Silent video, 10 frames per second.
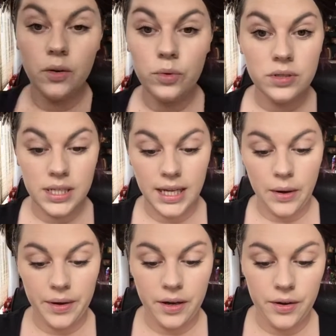We'll see
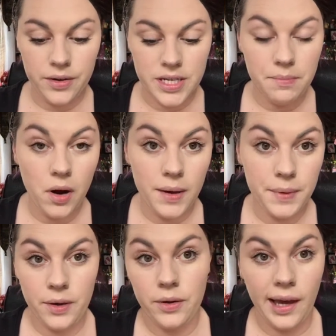how it goes. It might
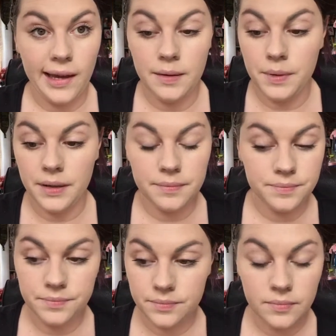be okay, but
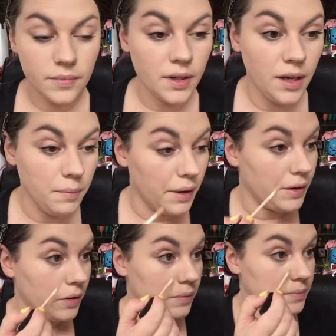it might
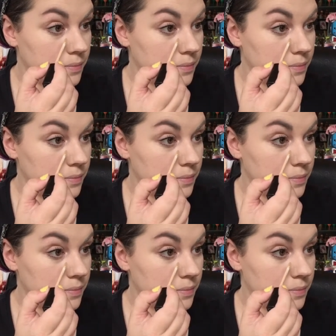not.